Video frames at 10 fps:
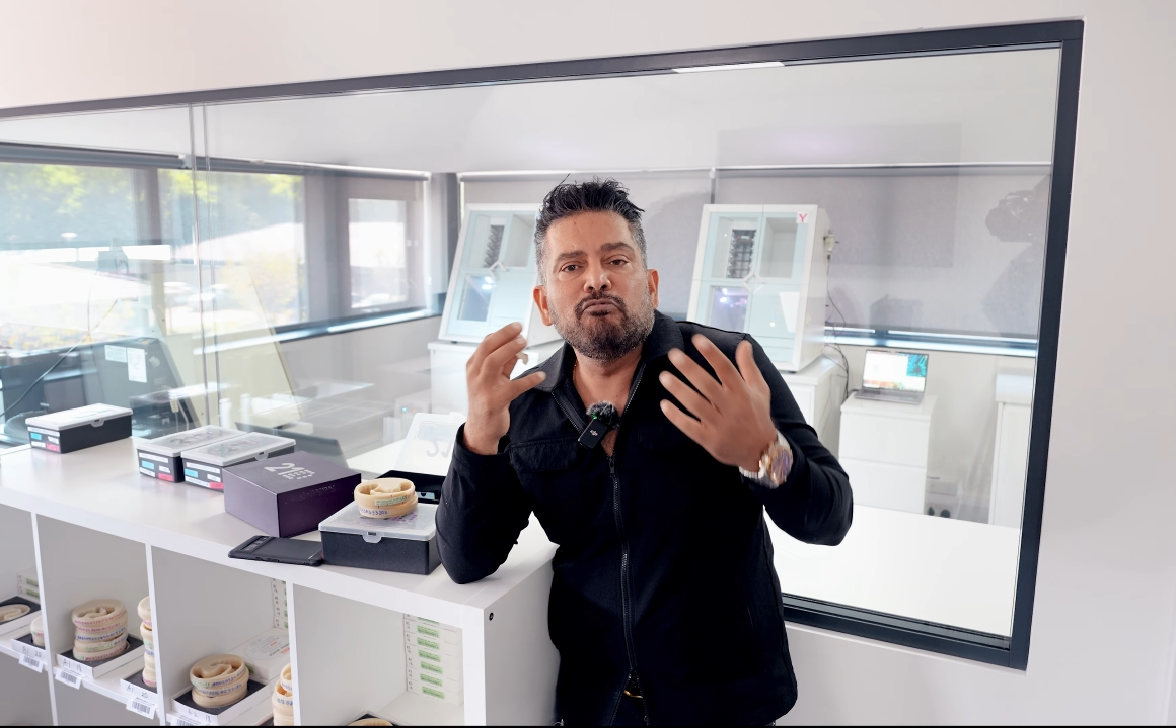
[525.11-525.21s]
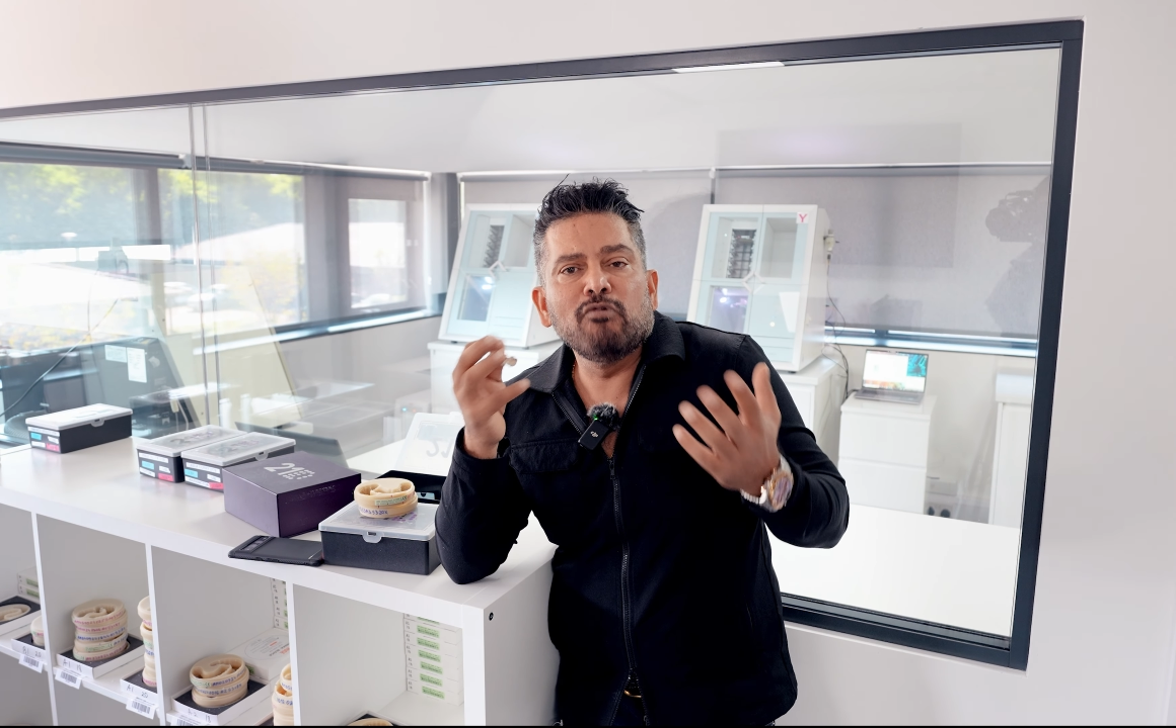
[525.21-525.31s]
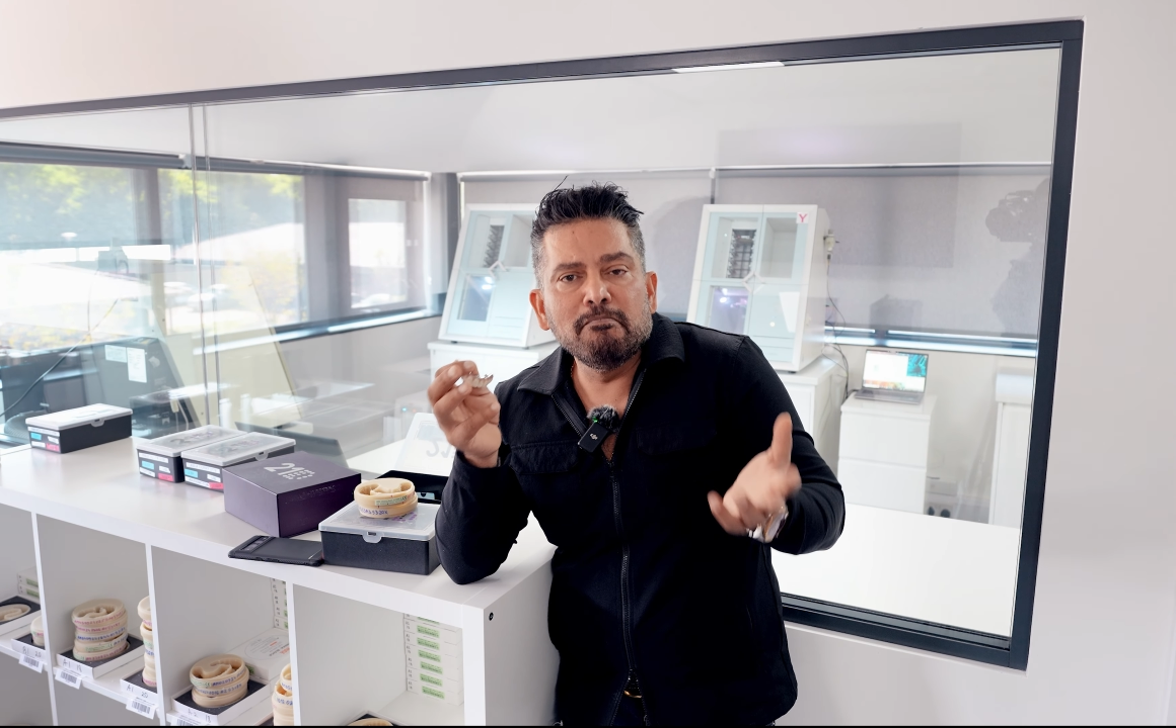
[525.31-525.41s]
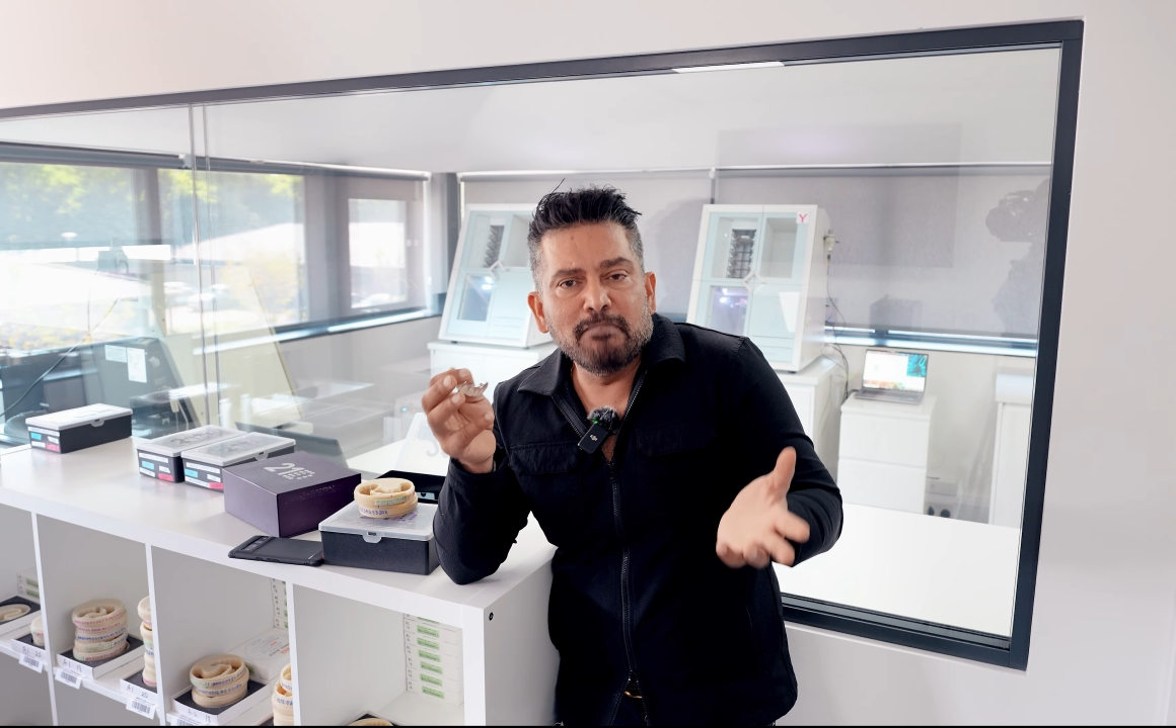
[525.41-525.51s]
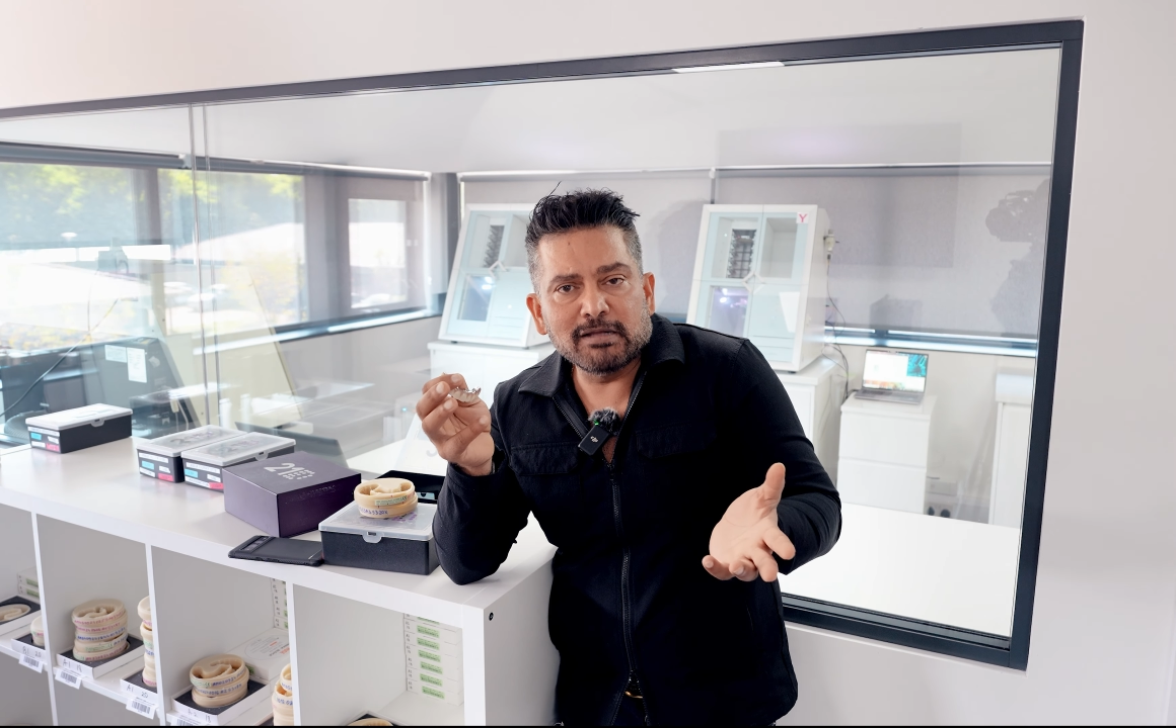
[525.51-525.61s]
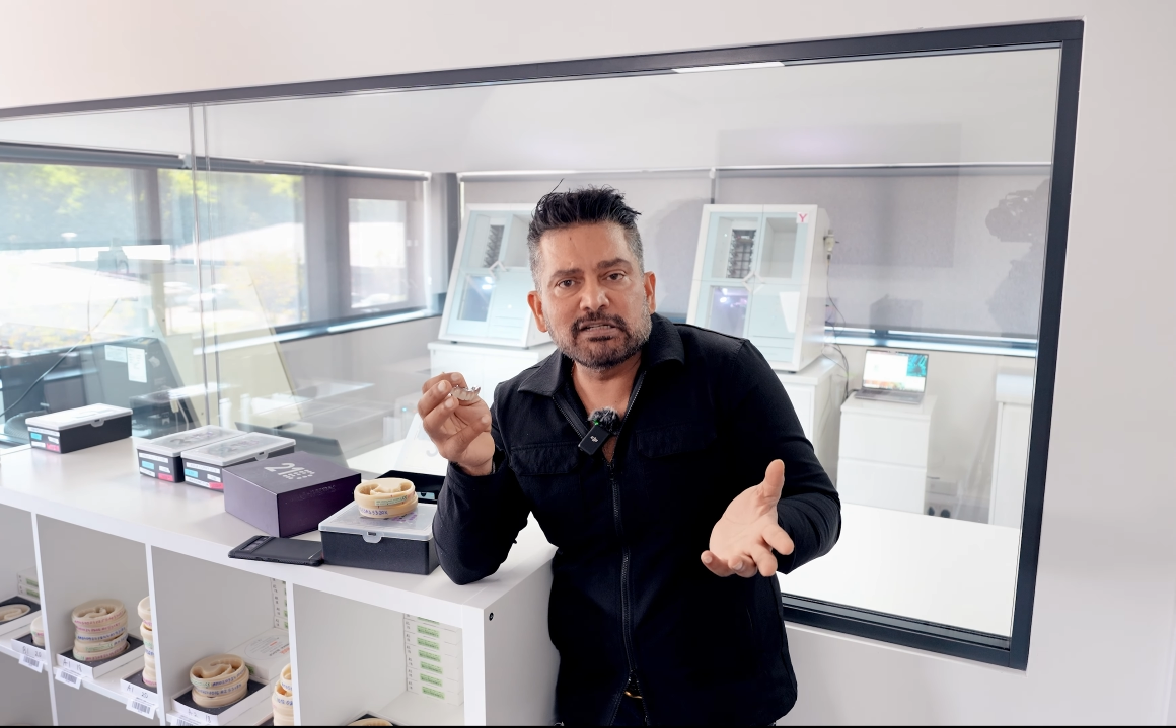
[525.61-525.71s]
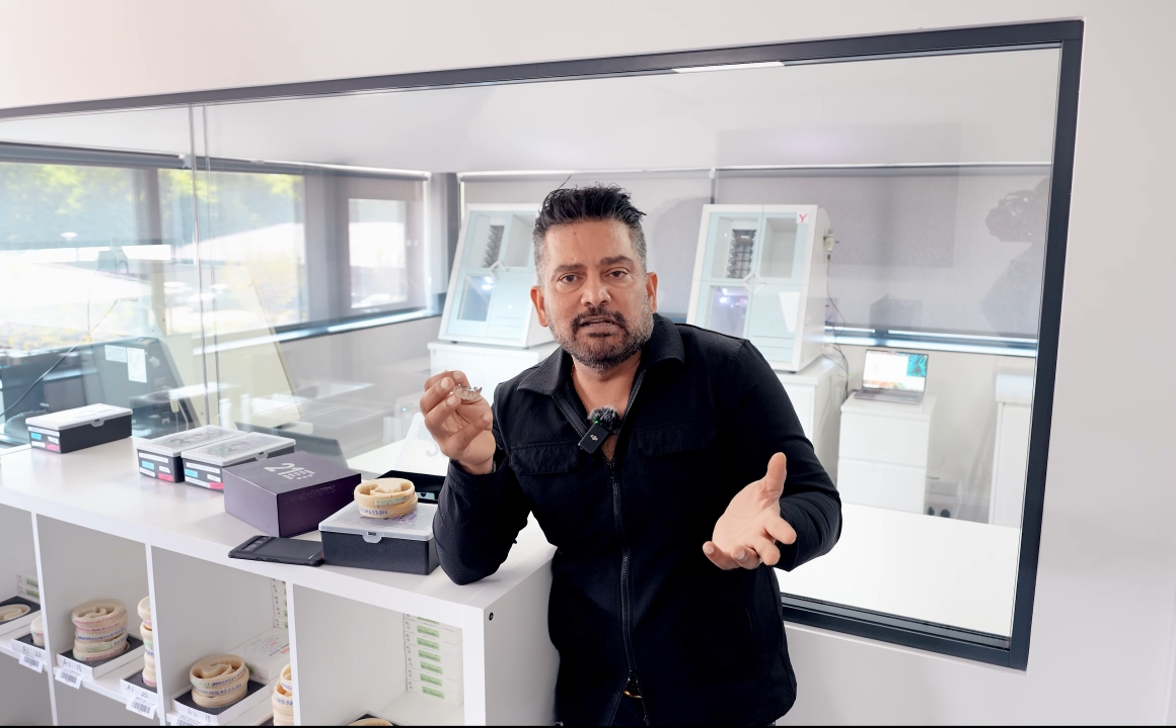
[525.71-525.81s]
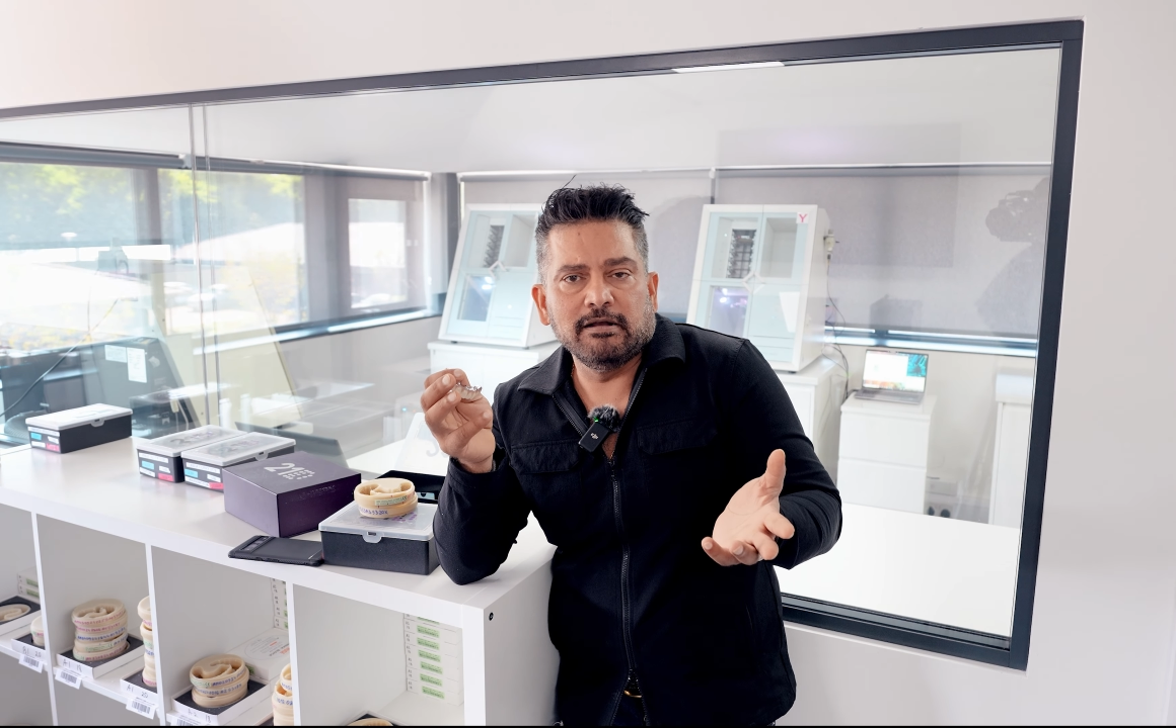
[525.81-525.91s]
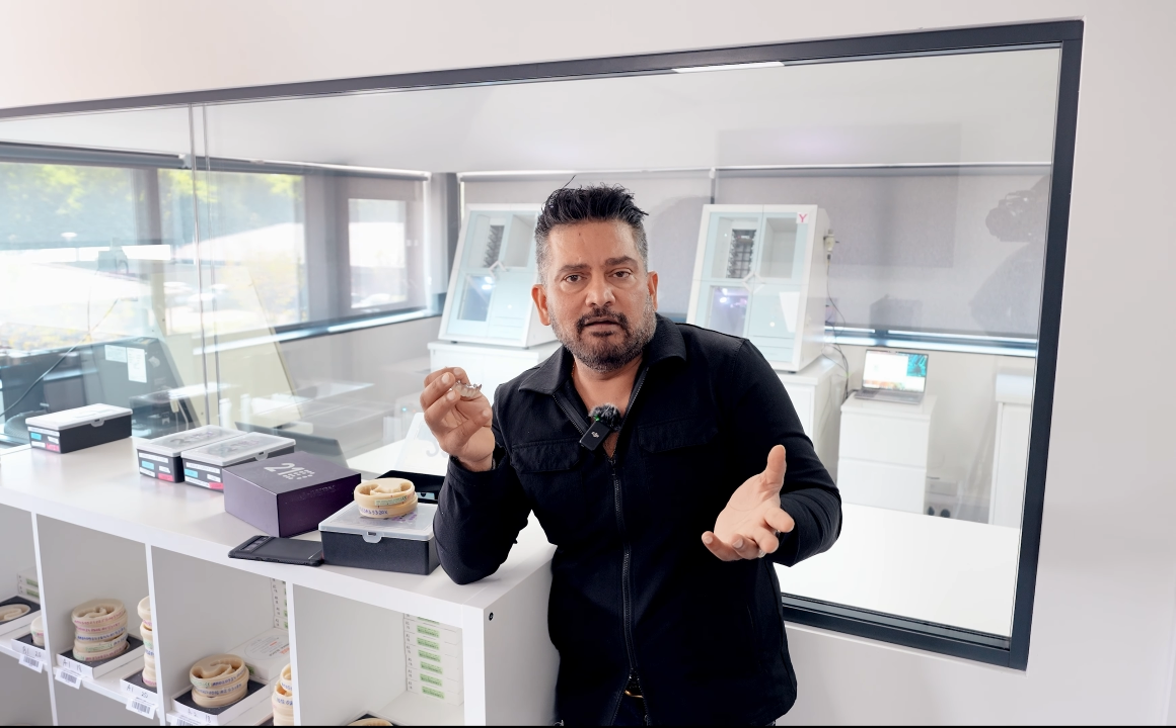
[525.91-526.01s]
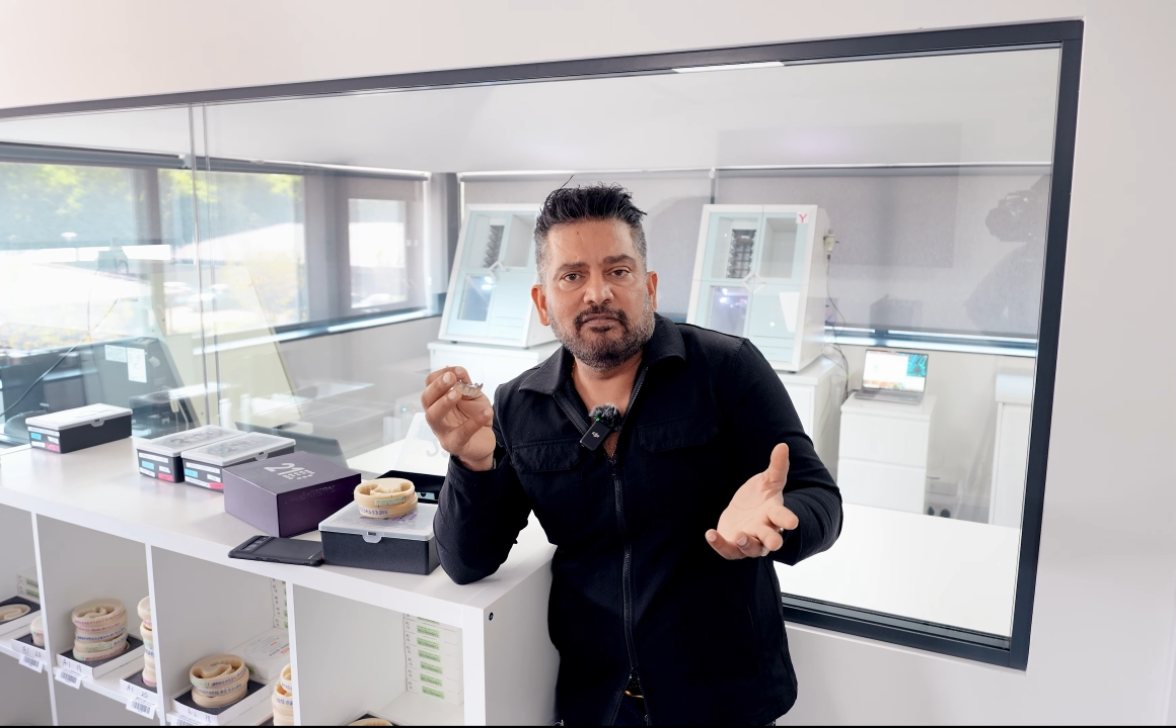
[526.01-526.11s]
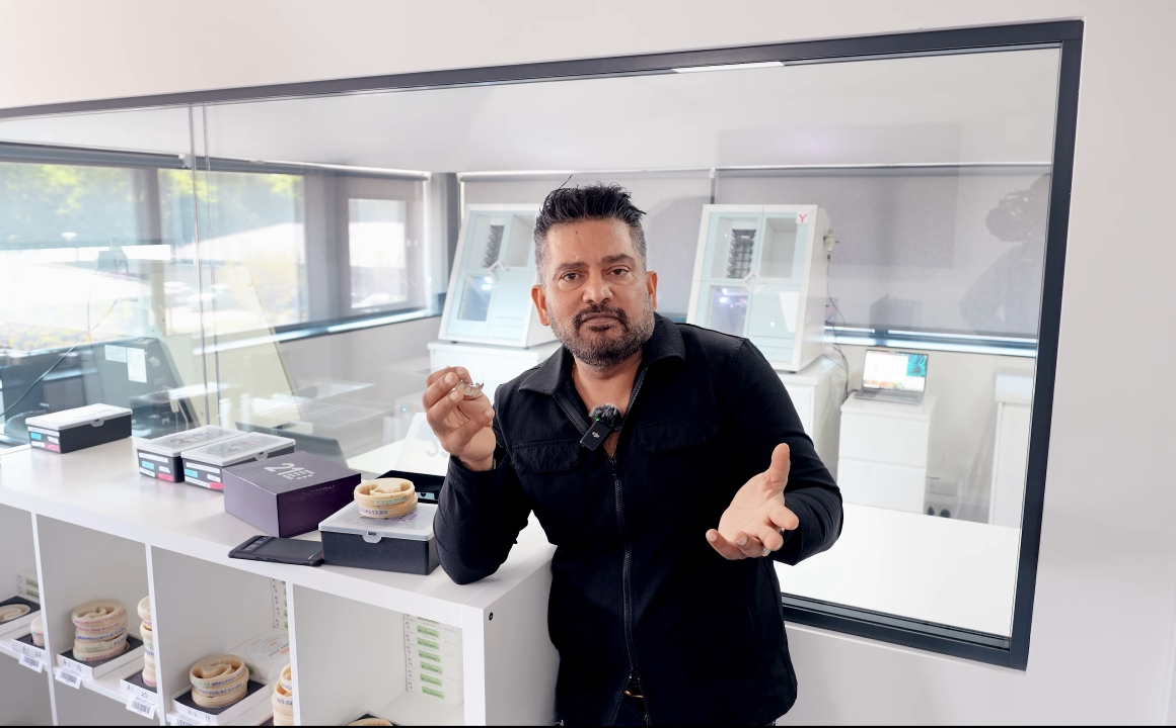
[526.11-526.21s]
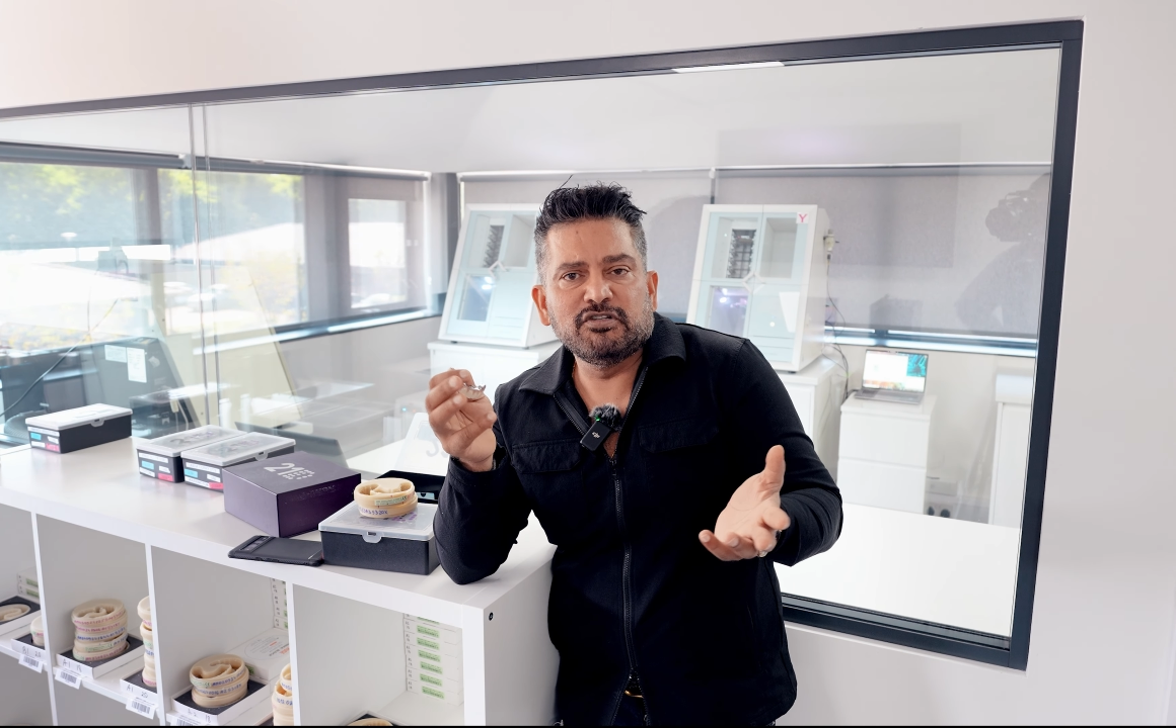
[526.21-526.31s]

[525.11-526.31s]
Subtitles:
robust enough